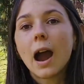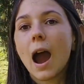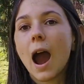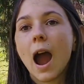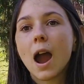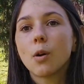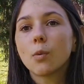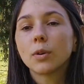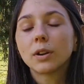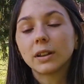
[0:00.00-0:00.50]

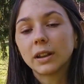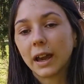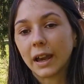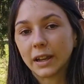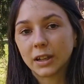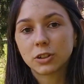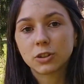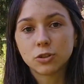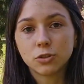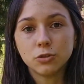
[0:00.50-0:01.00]
I would
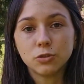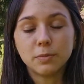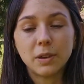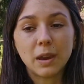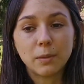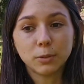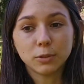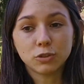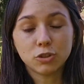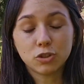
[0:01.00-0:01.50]
like to be
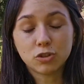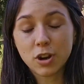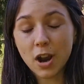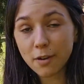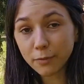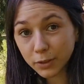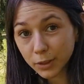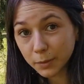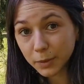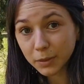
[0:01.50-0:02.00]
able to
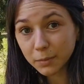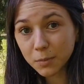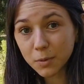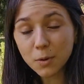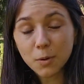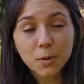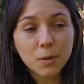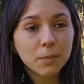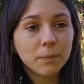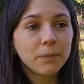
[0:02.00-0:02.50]
travel a bit
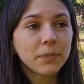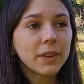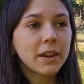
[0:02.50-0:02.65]
more.